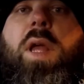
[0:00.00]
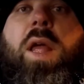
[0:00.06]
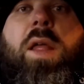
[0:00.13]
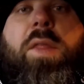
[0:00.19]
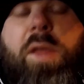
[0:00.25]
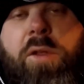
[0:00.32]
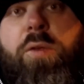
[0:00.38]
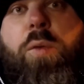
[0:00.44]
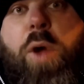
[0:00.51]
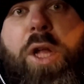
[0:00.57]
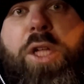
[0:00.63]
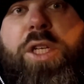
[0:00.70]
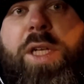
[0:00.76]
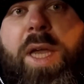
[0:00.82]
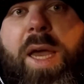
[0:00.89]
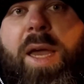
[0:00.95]
Thanks for
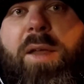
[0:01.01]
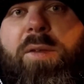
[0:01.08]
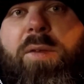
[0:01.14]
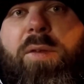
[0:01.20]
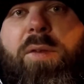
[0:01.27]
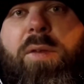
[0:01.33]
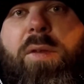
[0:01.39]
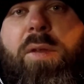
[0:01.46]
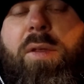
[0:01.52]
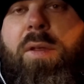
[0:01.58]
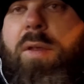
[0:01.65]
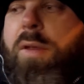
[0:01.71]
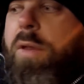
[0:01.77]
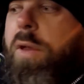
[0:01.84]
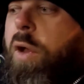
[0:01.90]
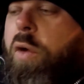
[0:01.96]
watching, guys.
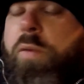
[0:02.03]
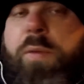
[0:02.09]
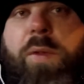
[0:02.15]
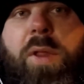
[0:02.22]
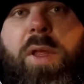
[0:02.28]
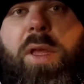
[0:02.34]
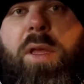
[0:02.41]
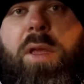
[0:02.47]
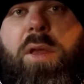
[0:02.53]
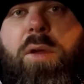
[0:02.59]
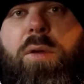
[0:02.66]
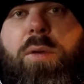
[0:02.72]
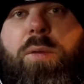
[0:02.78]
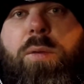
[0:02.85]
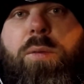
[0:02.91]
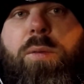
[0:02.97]
Hopefully
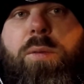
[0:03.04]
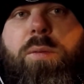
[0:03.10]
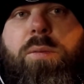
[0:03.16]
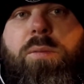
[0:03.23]
you